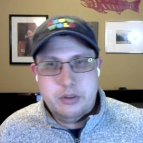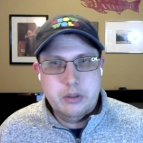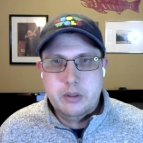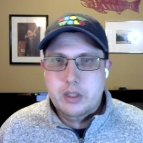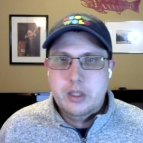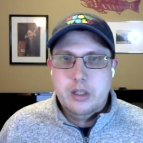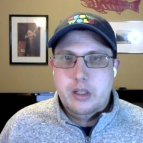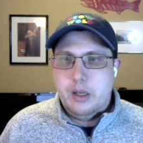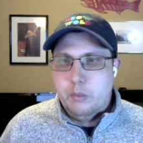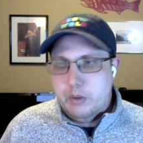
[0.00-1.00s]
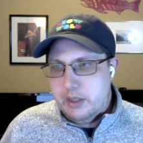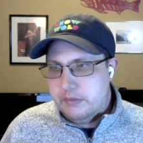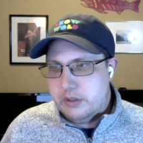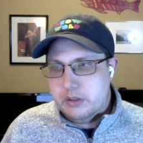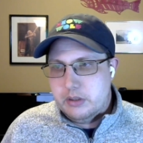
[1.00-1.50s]
So
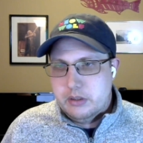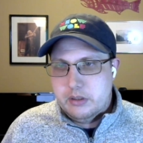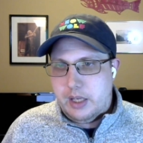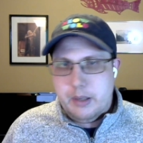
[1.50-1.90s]
whatever,